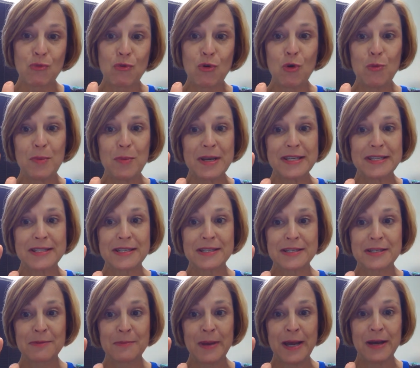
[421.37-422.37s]
Romans is
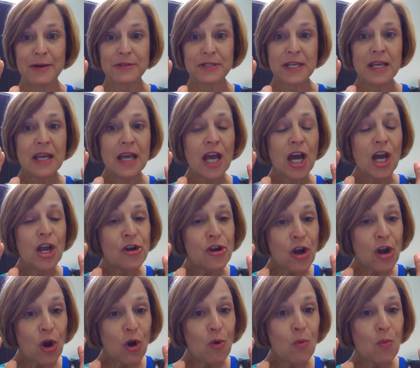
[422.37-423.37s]
about.
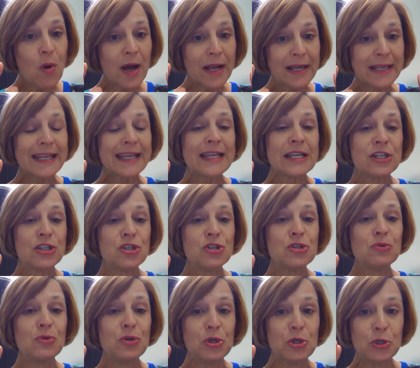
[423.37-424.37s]
No one can
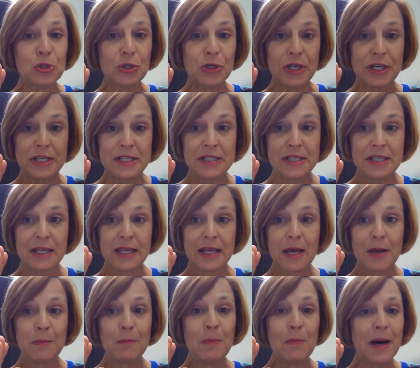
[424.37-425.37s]
do good
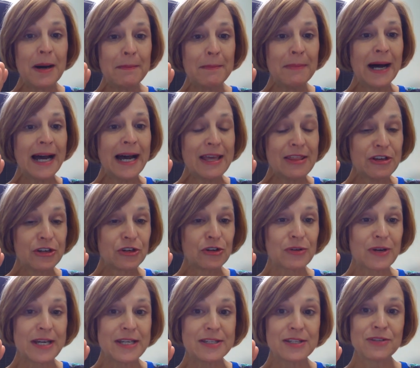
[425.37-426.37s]
but by the
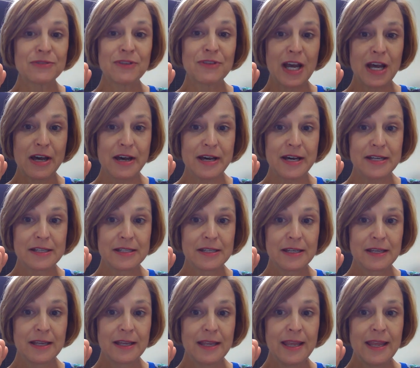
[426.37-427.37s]
grace of God.
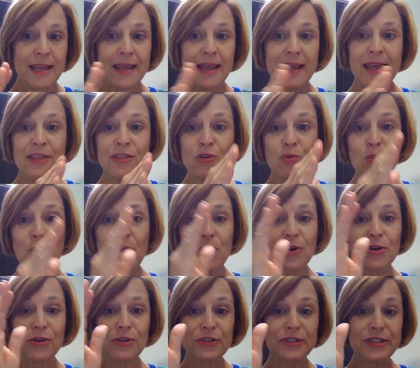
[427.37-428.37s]
And the
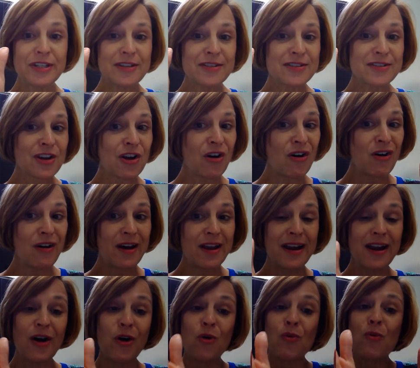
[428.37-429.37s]
world has
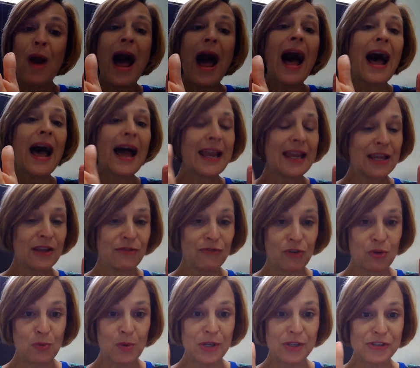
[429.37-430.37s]
gone awry, if
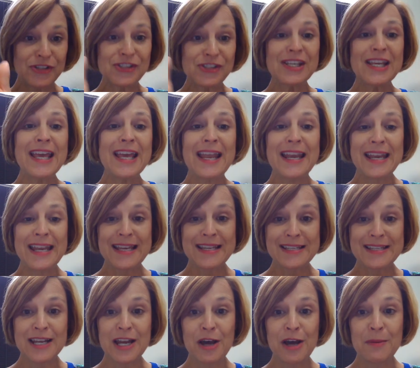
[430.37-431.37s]
you will. Sin
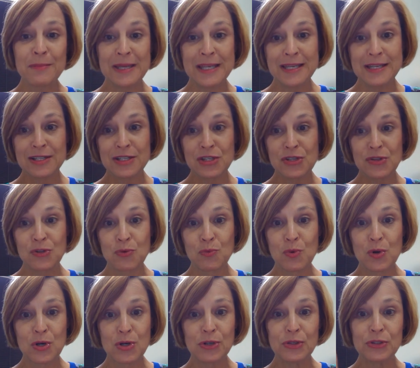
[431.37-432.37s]
has come into the
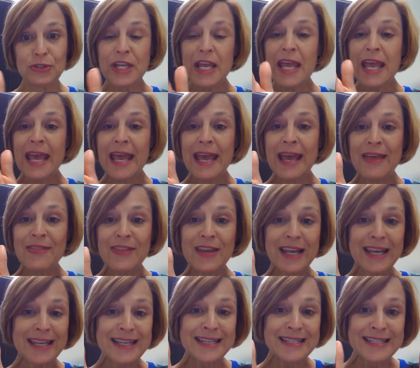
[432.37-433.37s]
world, and the
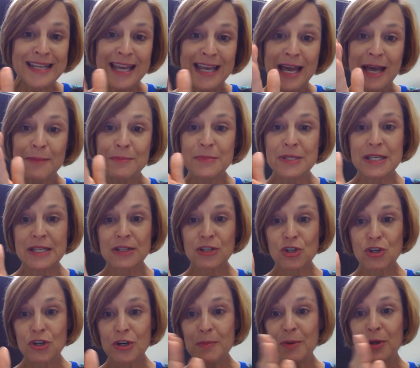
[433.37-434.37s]
condemned and
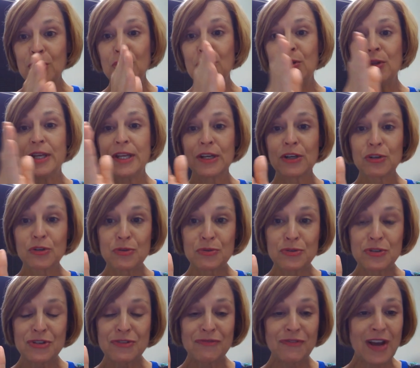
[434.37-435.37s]
criminal and
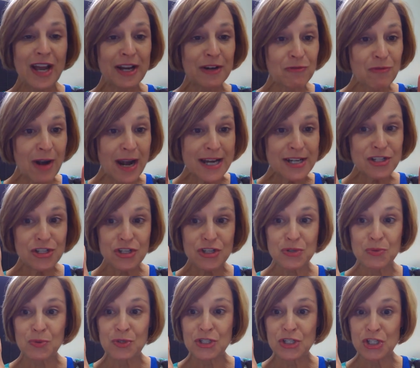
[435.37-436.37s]
crucified
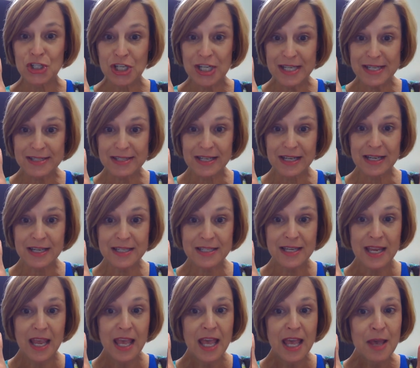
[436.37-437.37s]
righteous one, Jesus,
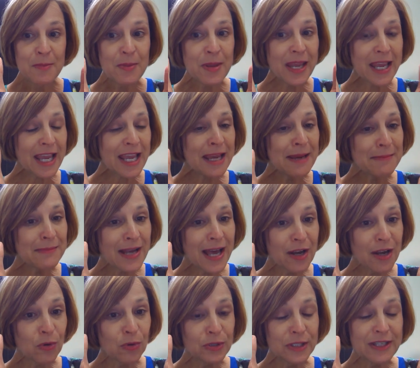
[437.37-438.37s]
became
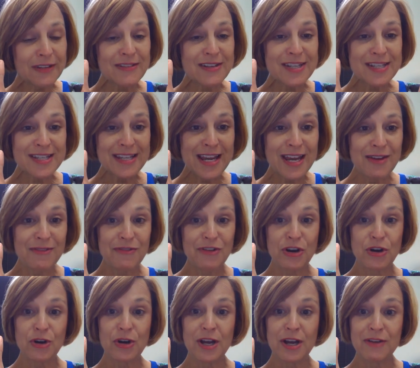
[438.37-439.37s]
not only the
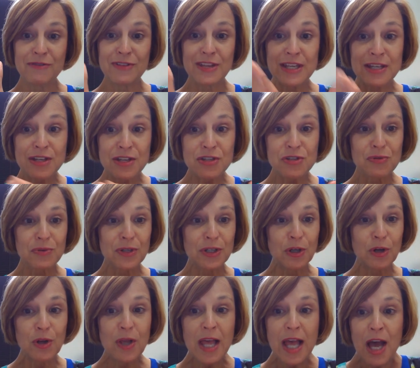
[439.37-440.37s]
savior of
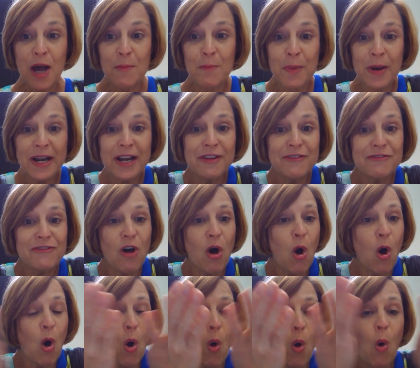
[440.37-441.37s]
Israel, but of the
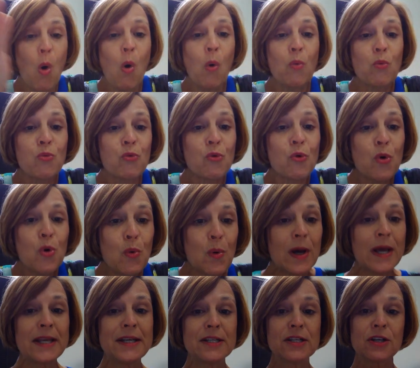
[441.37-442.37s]
whole
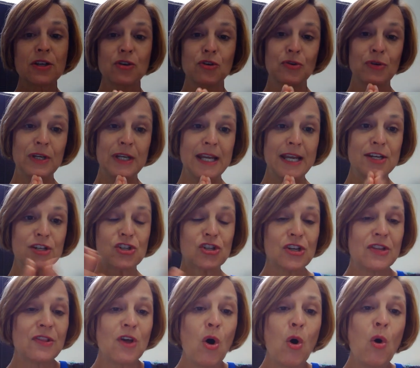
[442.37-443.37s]
ruined
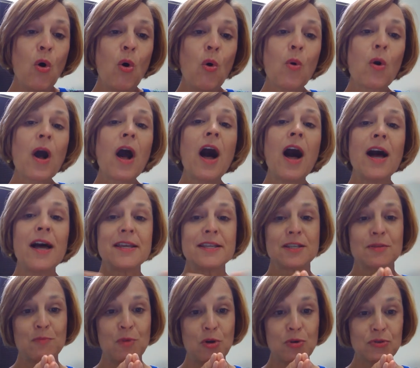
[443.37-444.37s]
creation, the whole
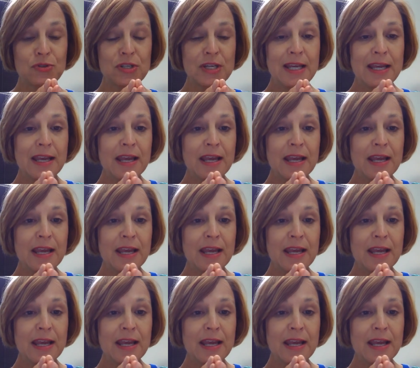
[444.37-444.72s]
cosmos.